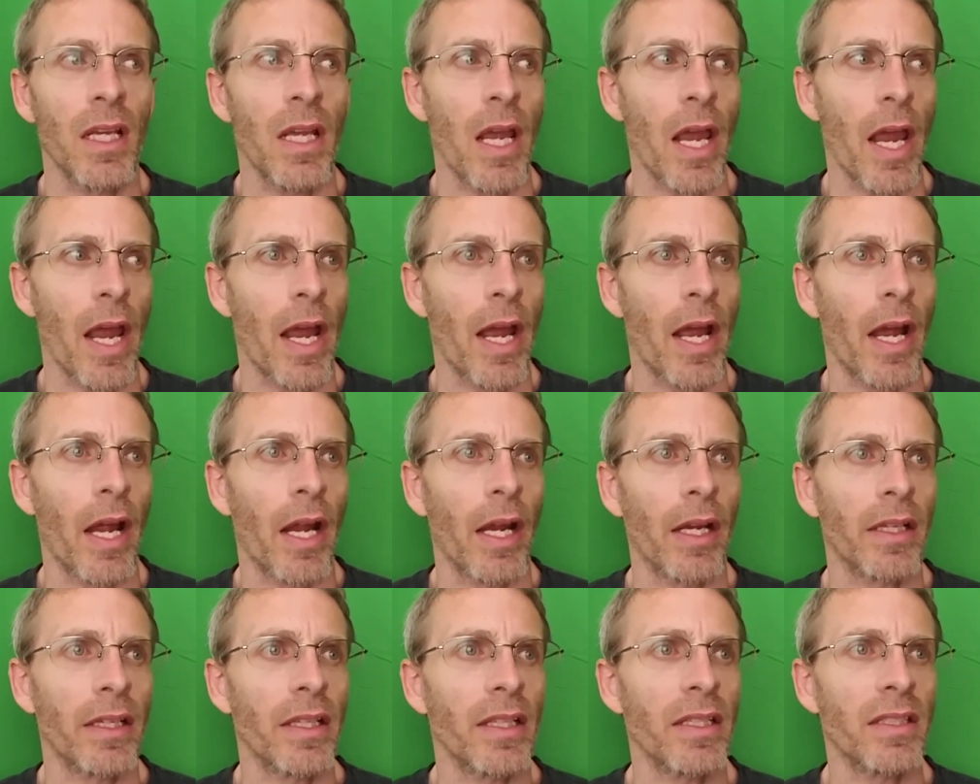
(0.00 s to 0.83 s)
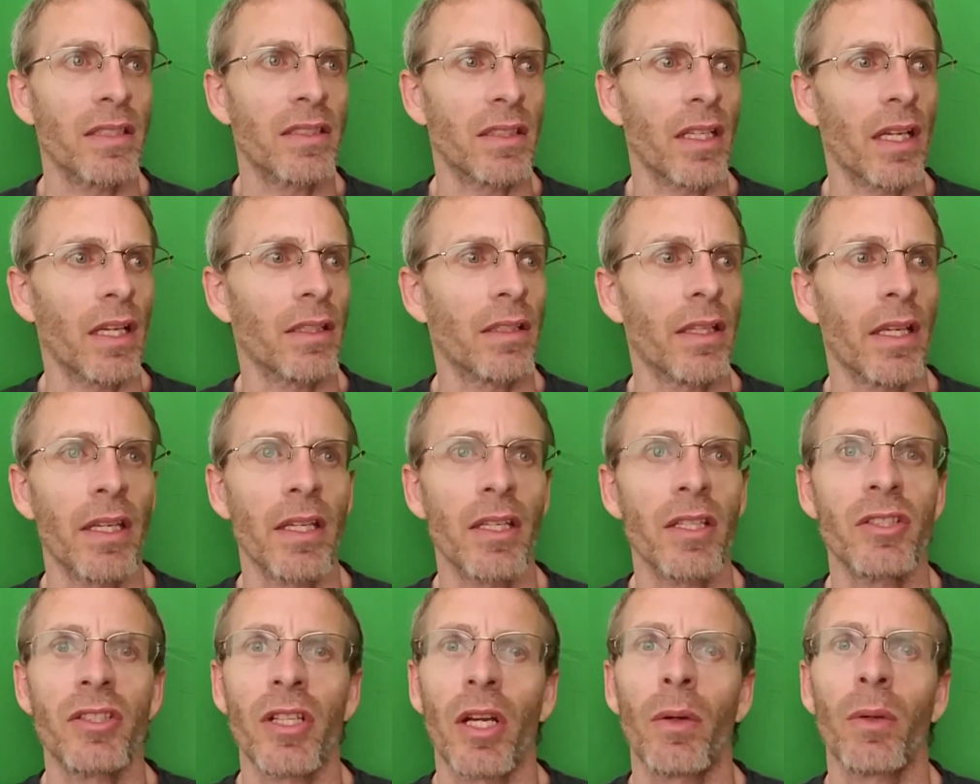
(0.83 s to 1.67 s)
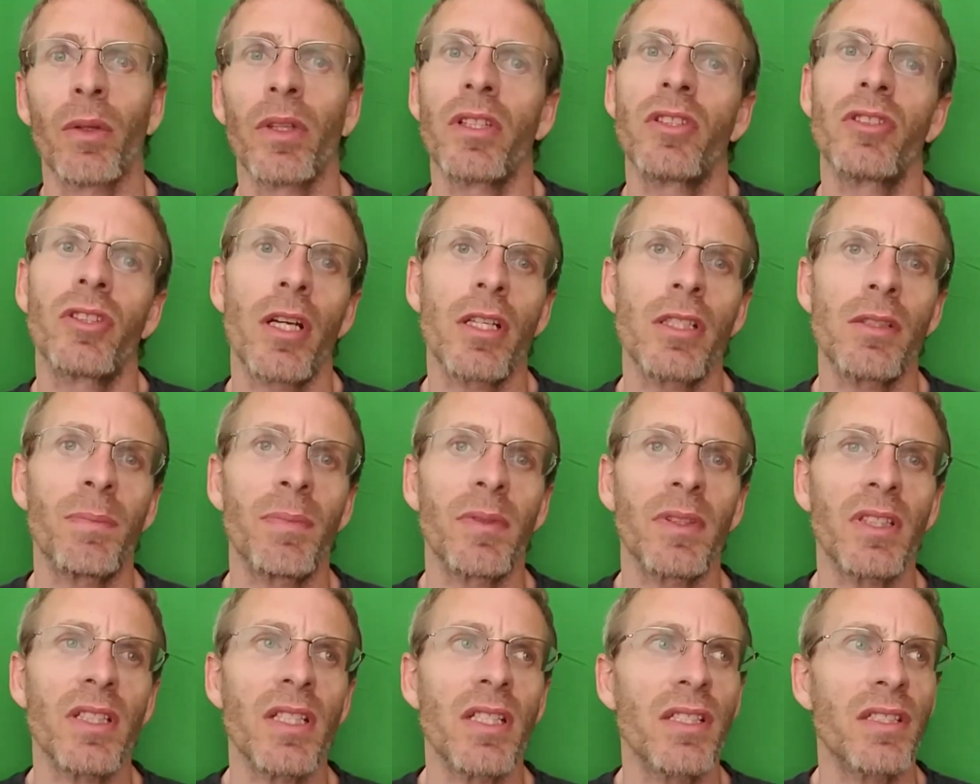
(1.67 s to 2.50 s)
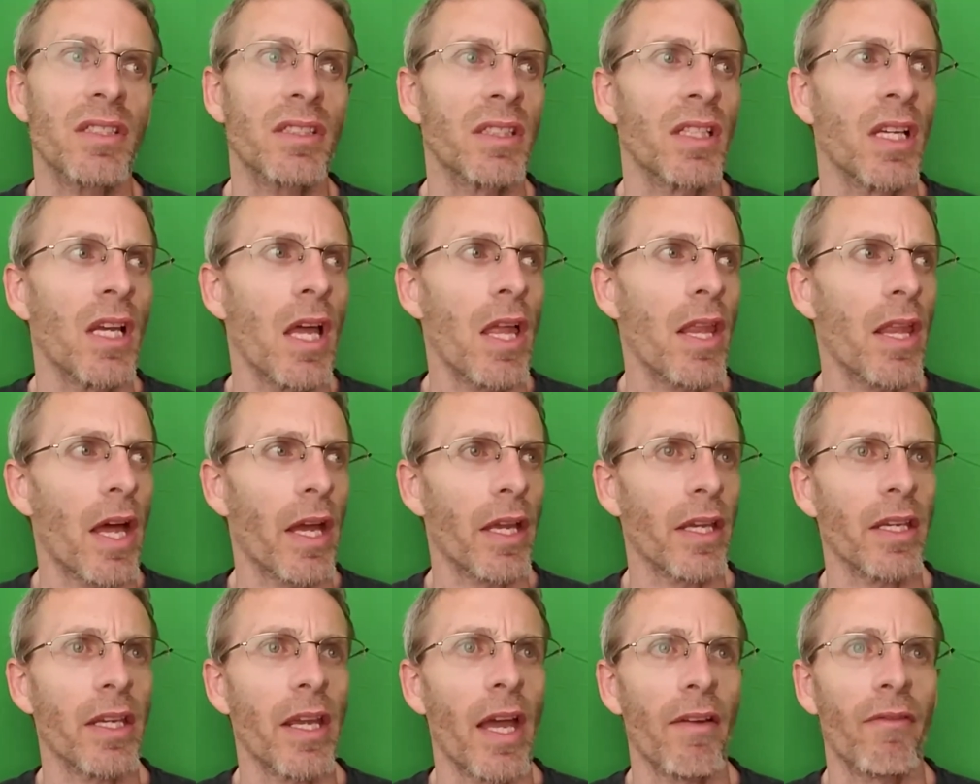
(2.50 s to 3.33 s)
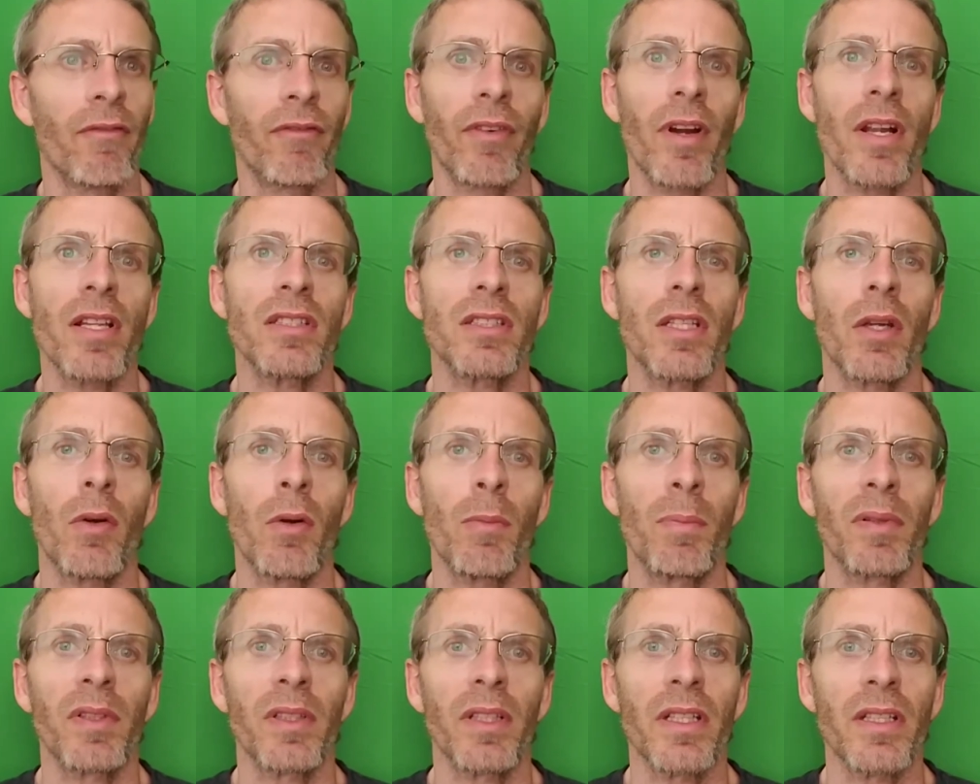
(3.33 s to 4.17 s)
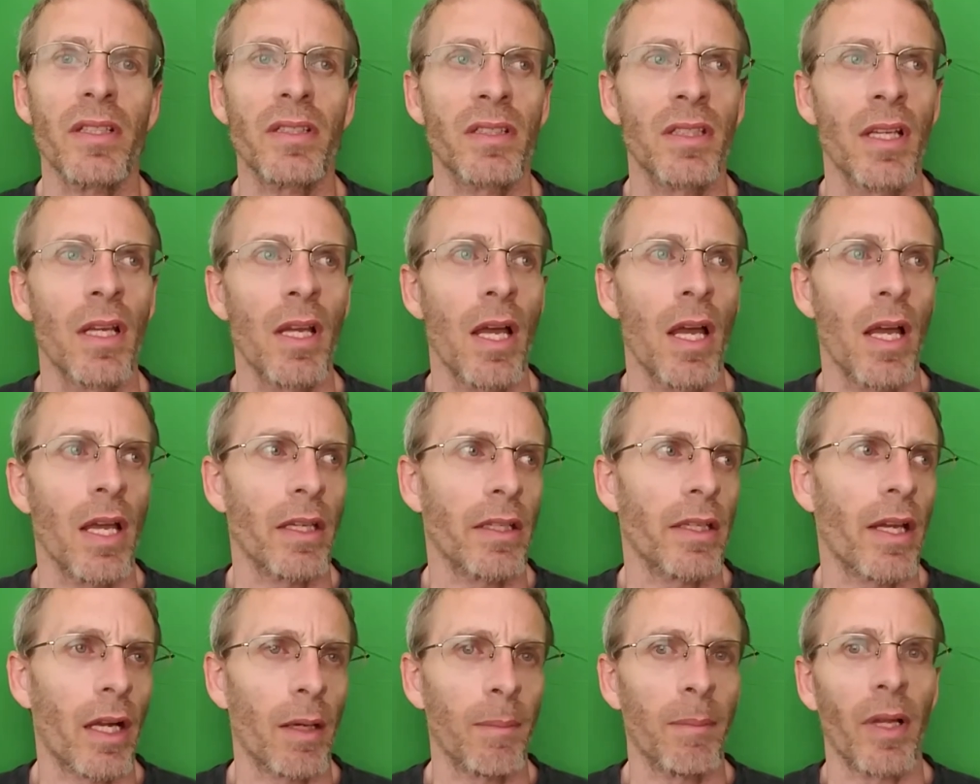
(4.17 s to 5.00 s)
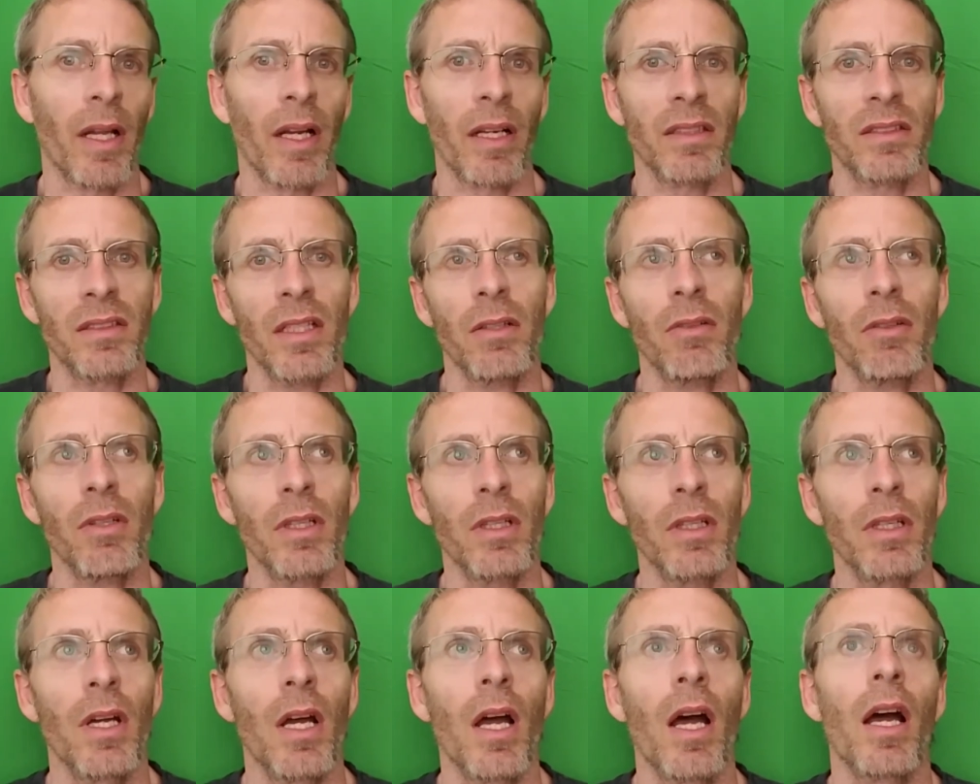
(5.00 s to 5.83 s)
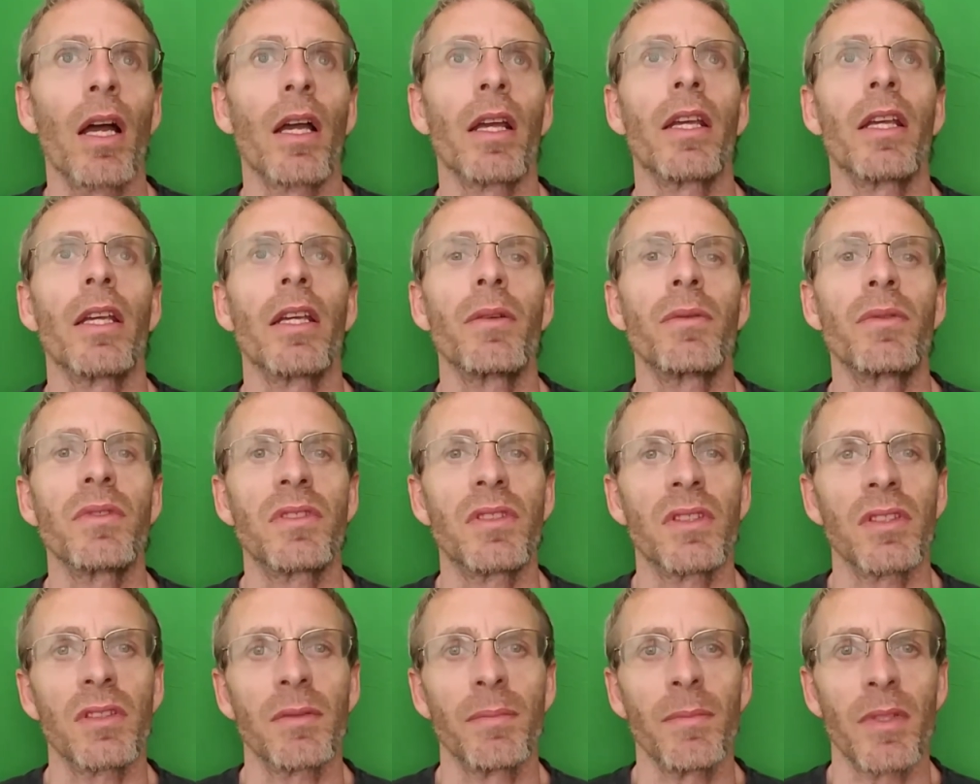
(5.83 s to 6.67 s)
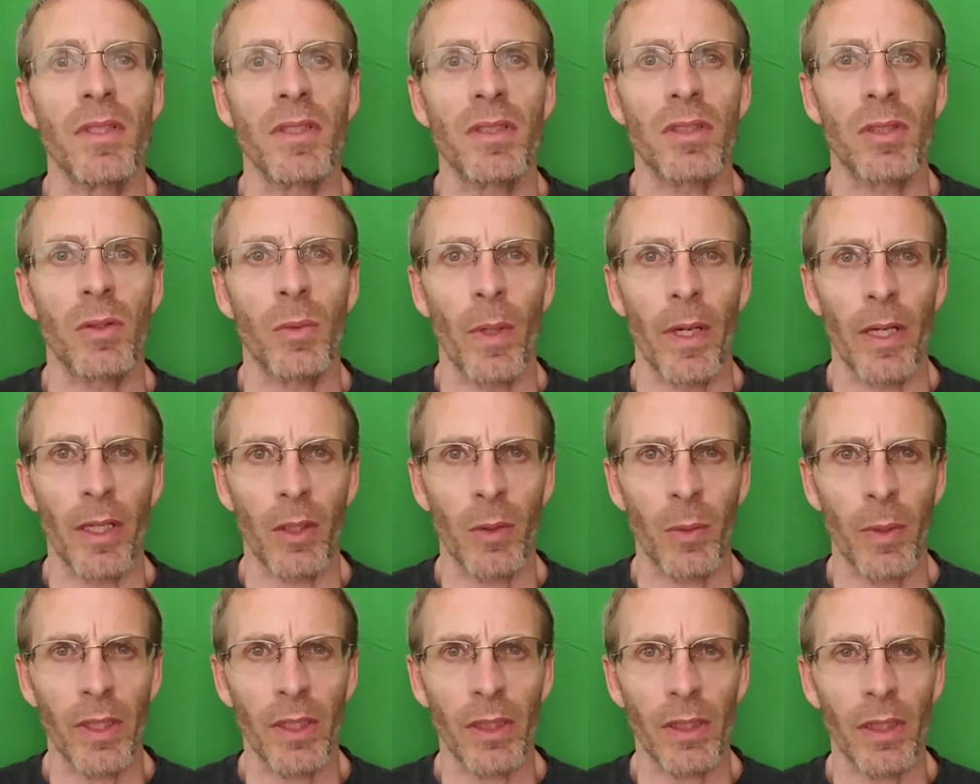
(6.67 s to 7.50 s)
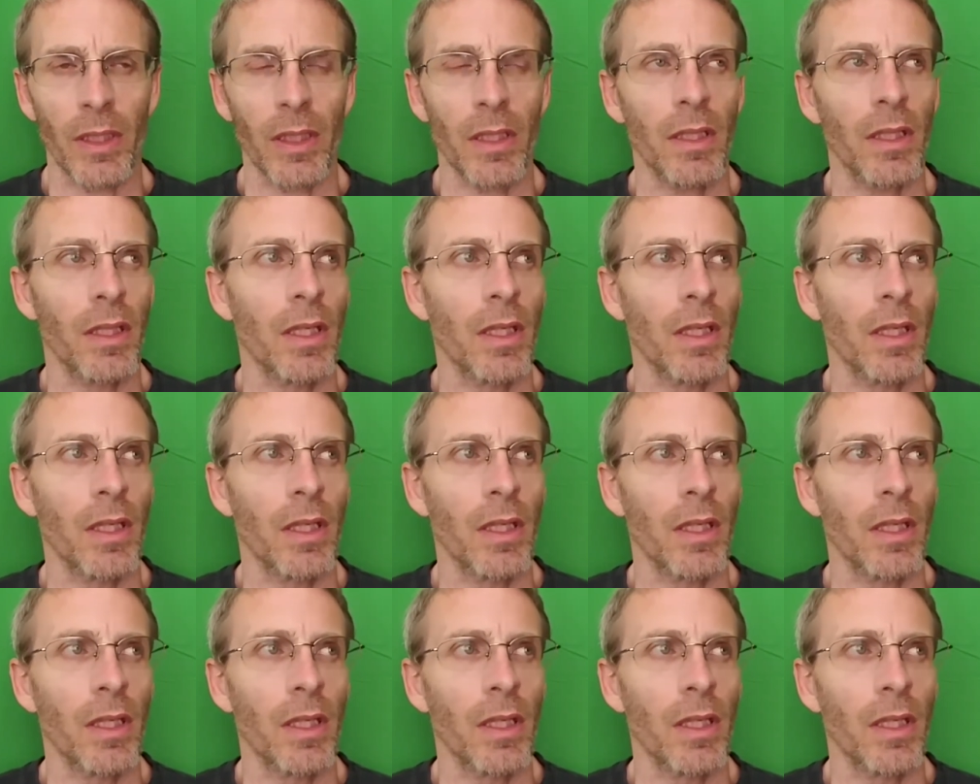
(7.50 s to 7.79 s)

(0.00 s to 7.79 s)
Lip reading: And he said that he generally trusts police, that he had friends that were police, yada blah, etc. He was dismissed quite quickly,